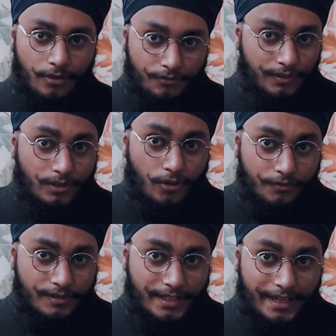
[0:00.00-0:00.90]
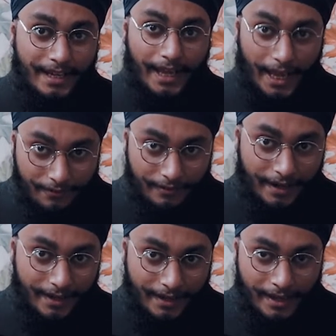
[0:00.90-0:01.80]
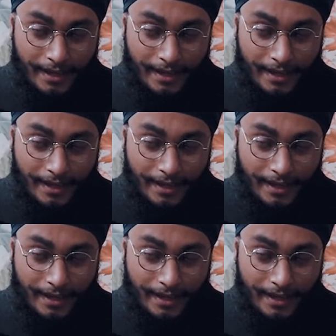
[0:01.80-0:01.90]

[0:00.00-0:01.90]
of the coffees that I have had,